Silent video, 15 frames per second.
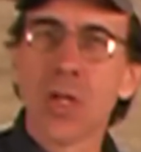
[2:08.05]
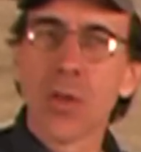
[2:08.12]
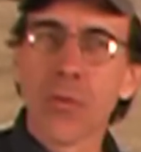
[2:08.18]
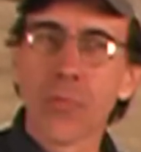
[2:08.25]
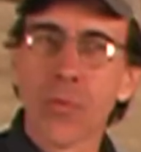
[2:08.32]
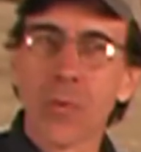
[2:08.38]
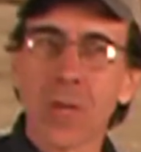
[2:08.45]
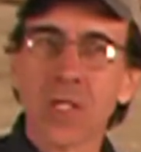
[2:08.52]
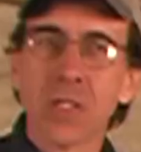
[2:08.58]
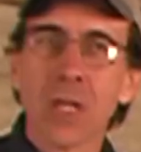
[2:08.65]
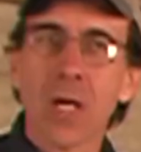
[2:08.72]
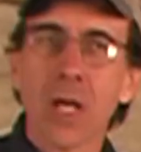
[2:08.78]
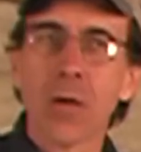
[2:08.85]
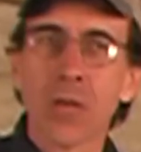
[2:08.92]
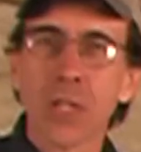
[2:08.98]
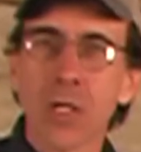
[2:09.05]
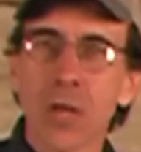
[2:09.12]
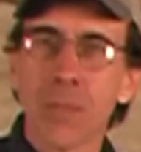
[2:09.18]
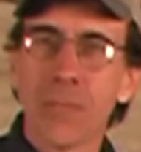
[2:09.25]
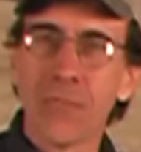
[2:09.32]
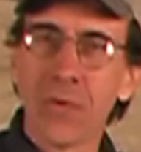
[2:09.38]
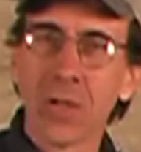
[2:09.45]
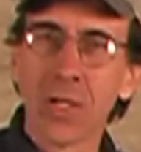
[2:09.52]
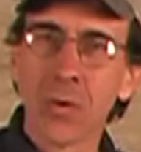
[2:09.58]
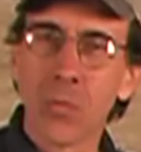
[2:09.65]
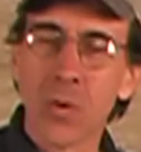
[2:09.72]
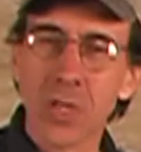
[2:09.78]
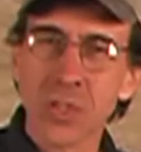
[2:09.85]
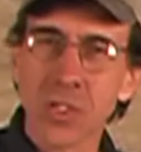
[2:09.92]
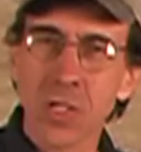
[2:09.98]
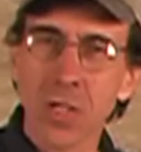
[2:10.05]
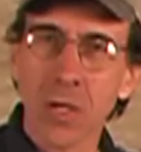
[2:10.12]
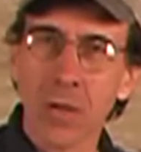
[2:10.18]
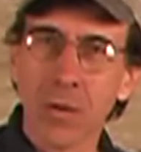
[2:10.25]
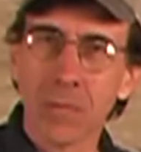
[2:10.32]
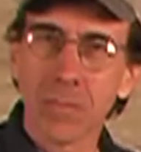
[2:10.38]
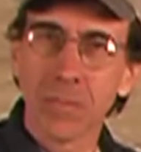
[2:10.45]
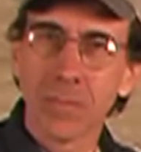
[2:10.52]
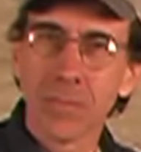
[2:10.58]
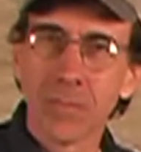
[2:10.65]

through an entire year filling once a year.